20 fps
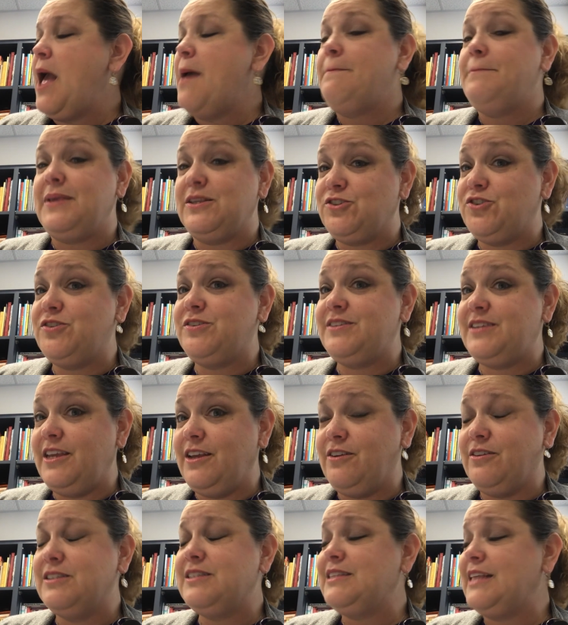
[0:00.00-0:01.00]
Mr.
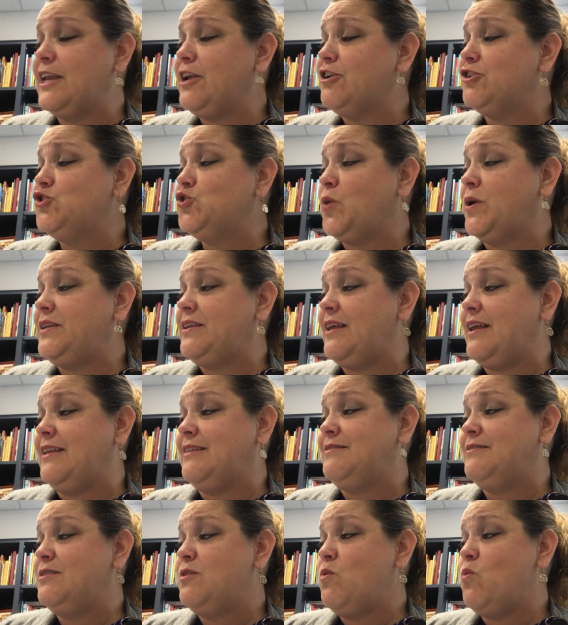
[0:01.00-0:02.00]
Slinger joined
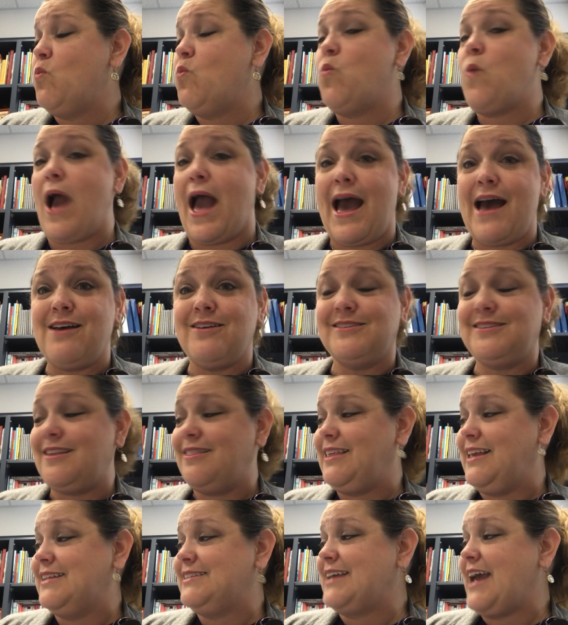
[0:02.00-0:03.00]
in. Wow, said
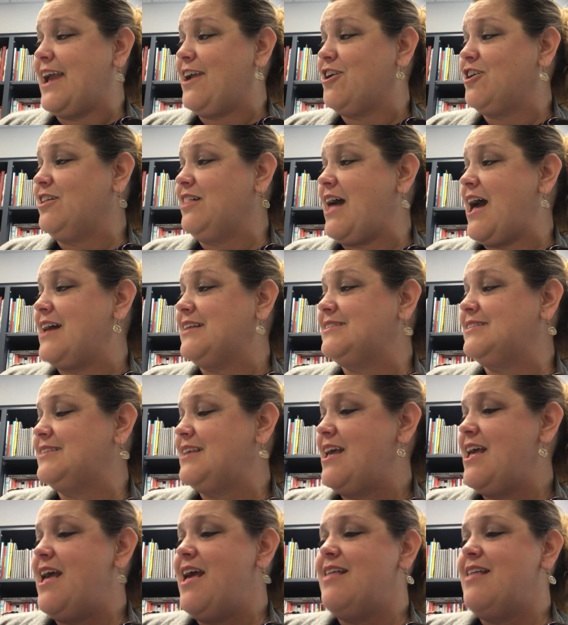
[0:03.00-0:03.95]
the entire class.